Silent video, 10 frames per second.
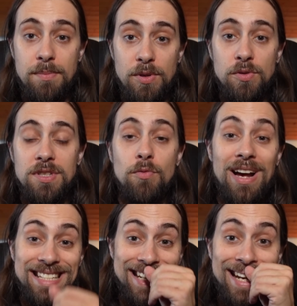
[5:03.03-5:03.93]
CPUs, the
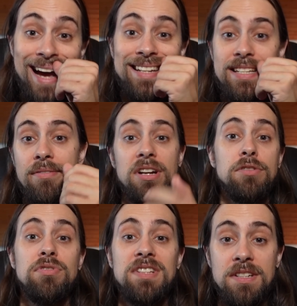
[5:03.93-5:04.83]
Ryzen 9
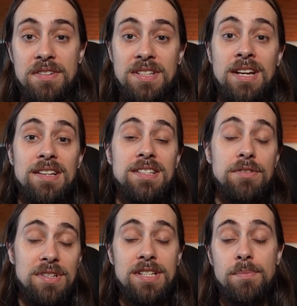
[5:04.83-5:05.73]
700 series,
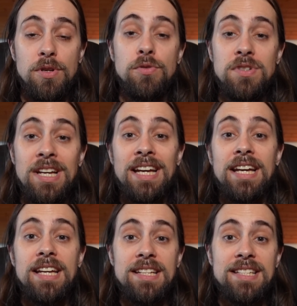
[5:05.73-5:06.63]
series CPUs,
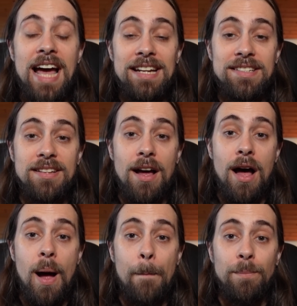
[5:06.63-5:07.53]
is that,
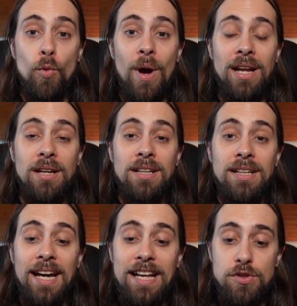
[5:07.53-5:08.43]
um, well,
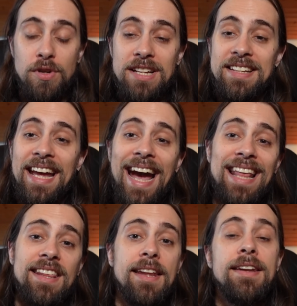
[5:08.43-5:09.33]
as soon as they
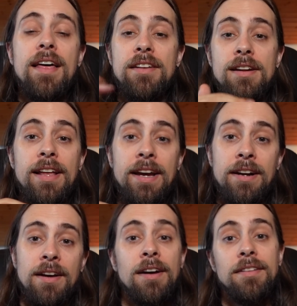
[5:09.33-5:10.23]
added another
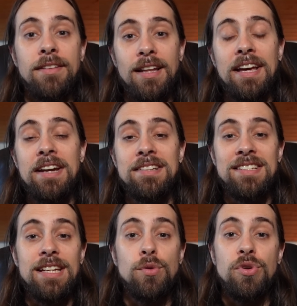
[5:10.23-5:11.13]
layer, the
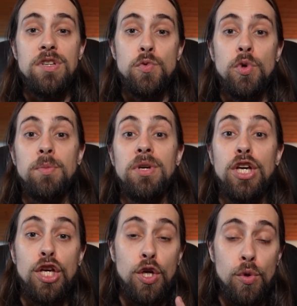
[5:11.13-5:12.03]
latency increase would be
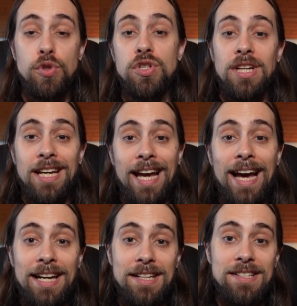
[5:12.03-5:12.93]
huge,
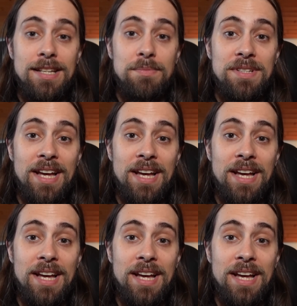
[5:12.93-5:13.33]
and it seems